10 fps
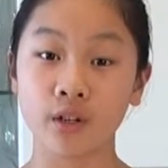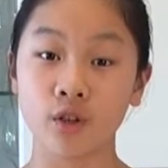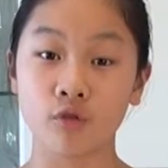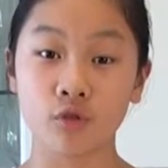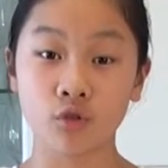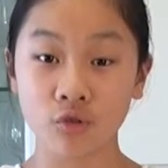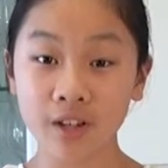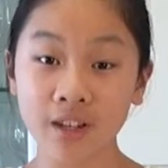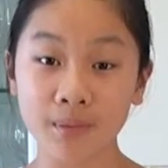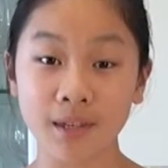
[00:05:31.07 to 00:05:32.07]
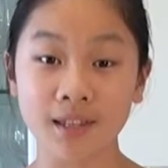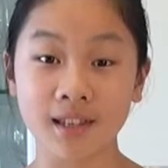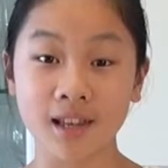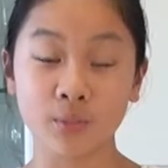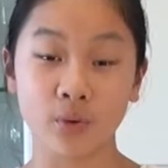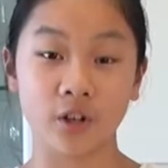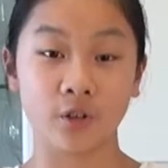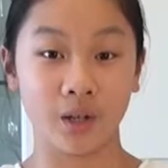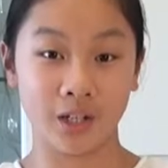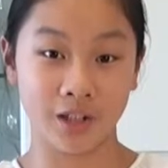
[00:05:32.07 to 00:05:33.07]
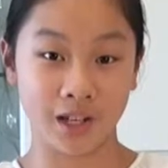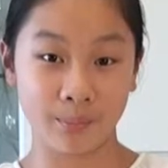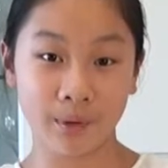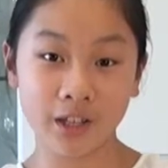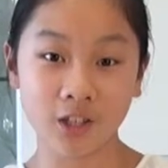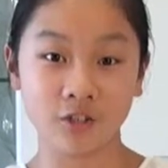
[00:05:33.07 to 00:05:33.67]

of those stringy pizzas where when you take a bite,